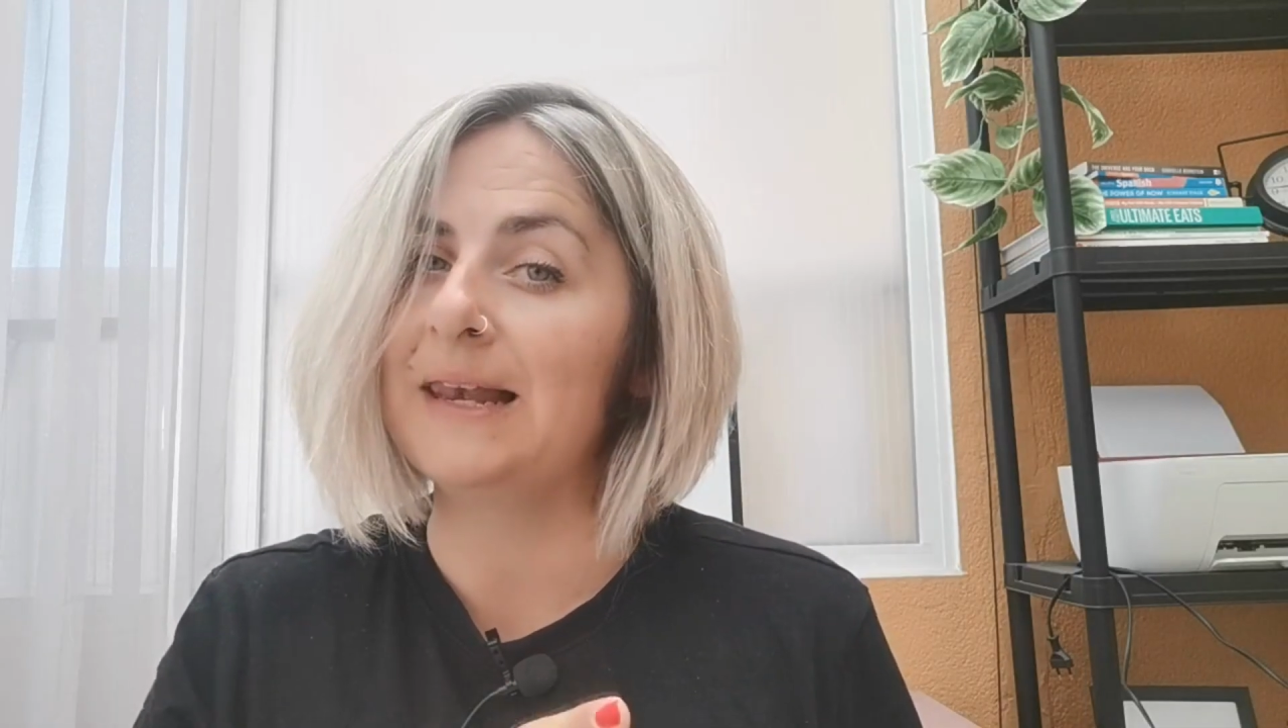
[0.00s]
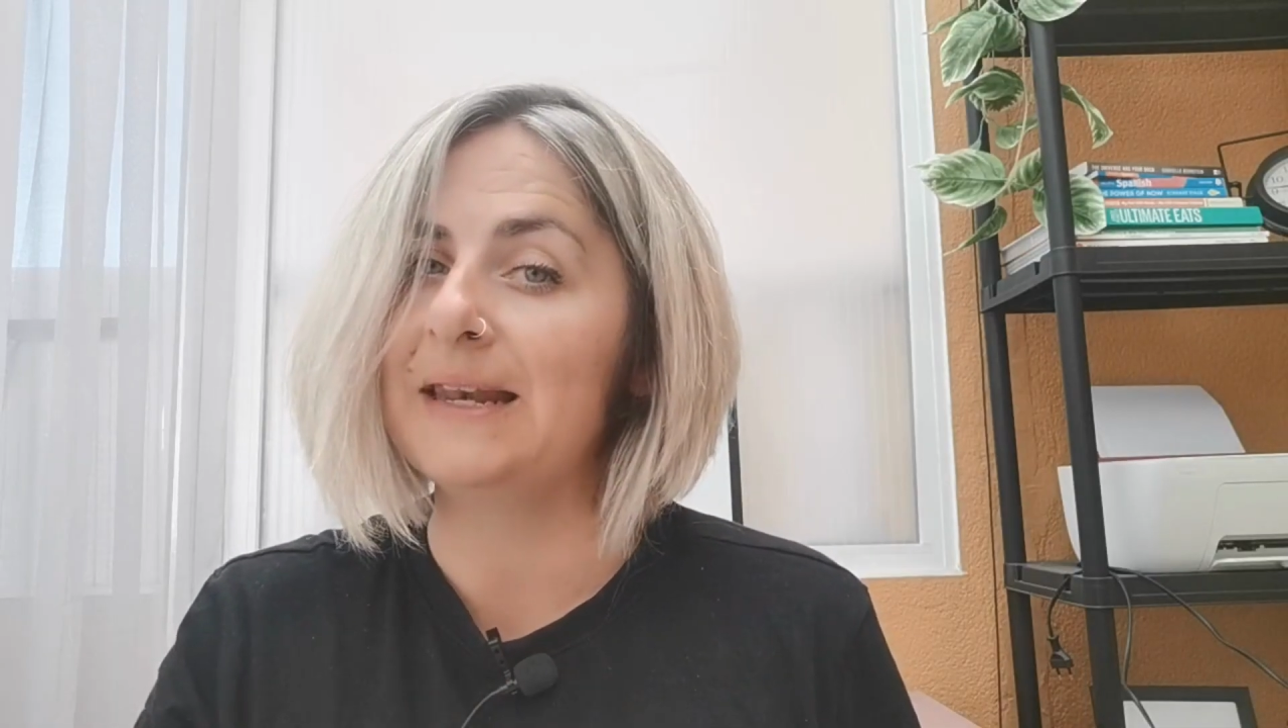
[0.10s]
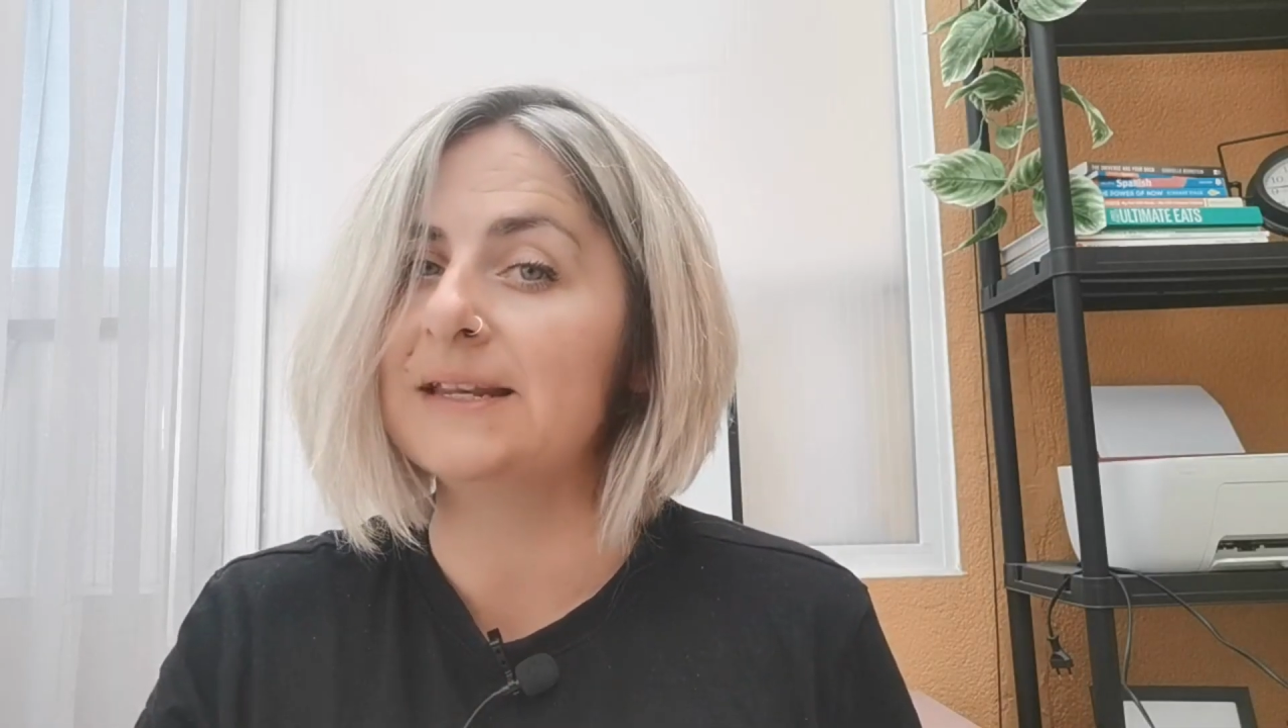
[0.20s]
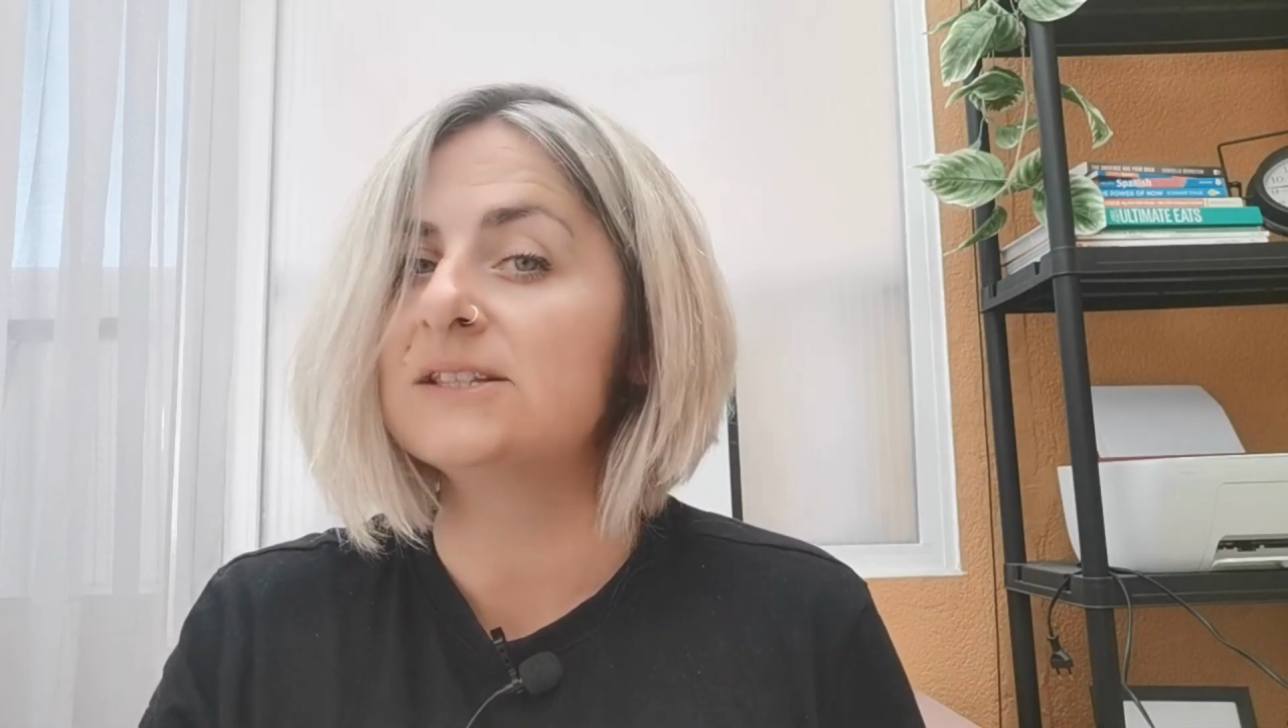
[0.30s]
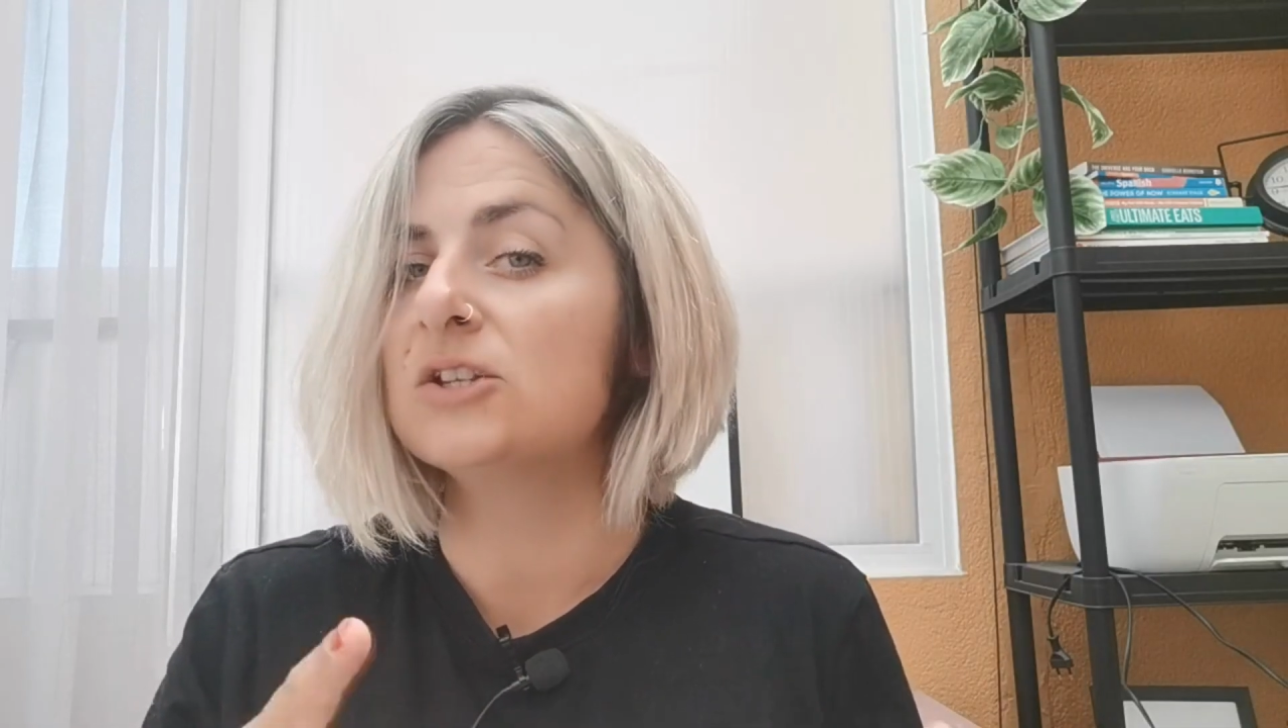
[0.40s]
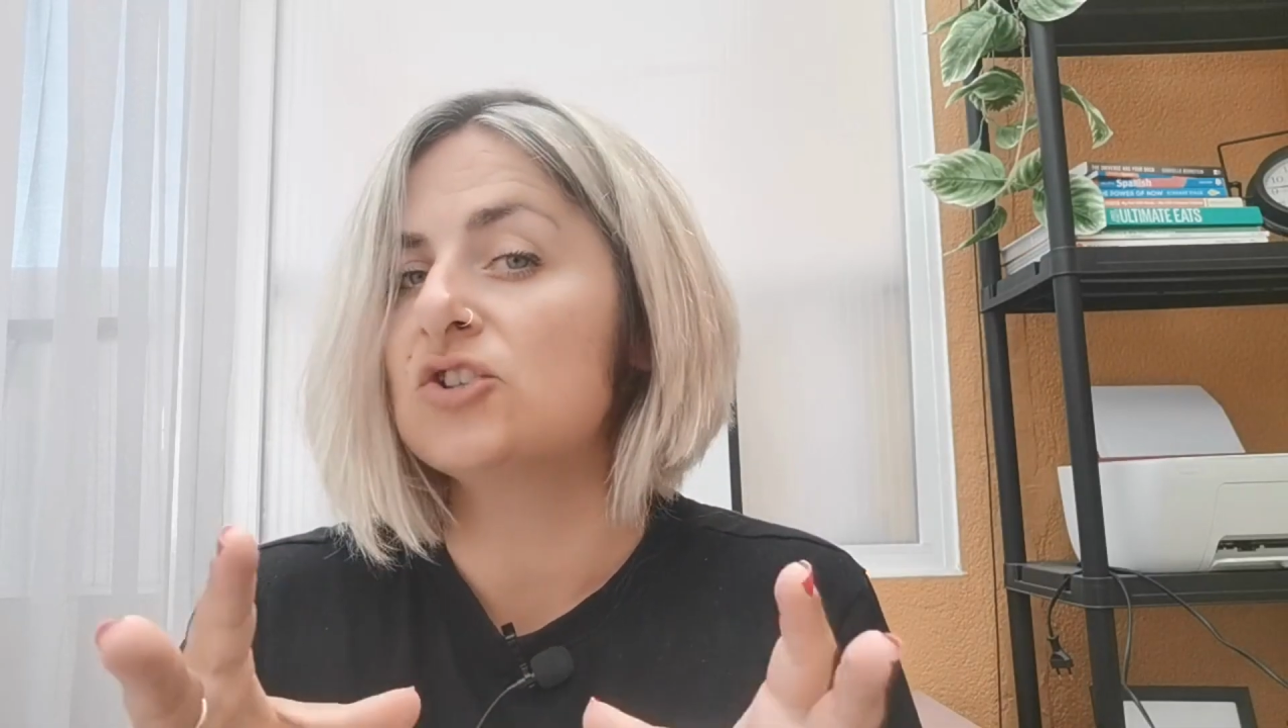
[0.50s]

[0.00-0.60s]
linen